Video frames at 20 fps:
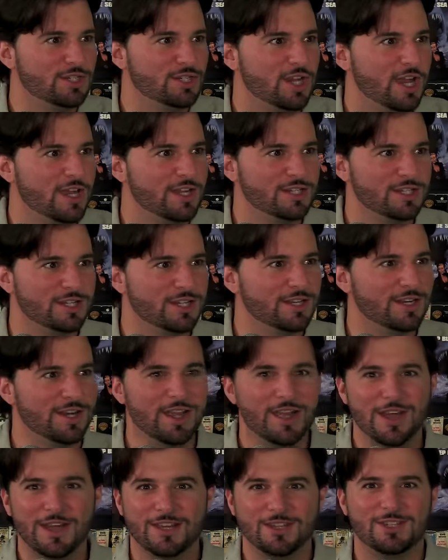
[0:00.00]

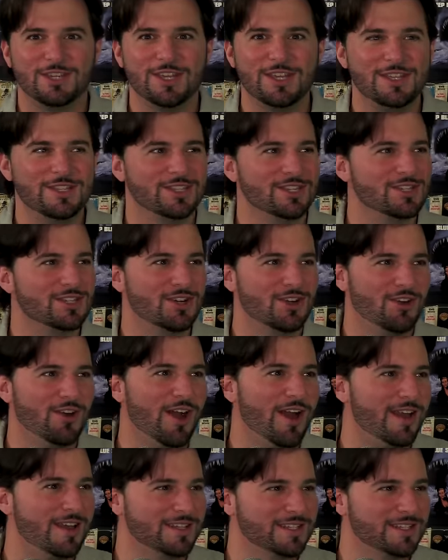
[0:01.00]
Jesus Christ.